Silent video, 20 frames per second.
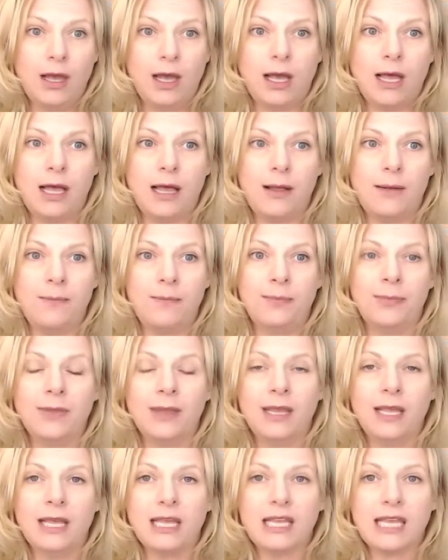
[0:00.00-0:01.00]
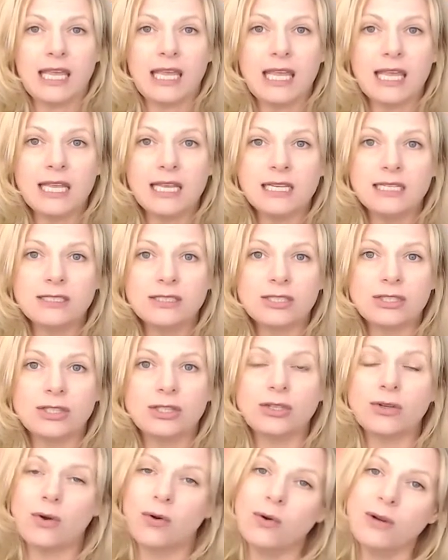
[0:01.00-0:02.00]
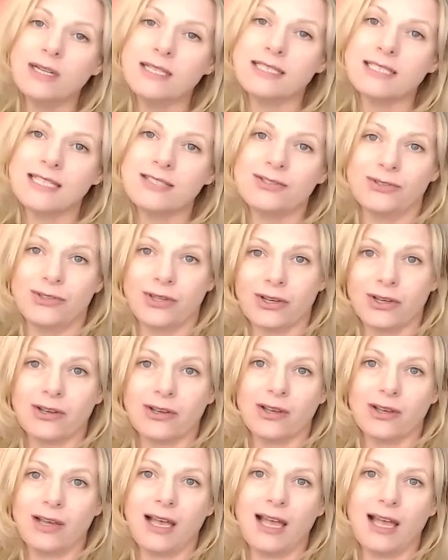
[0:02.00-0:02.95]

And the court says, look,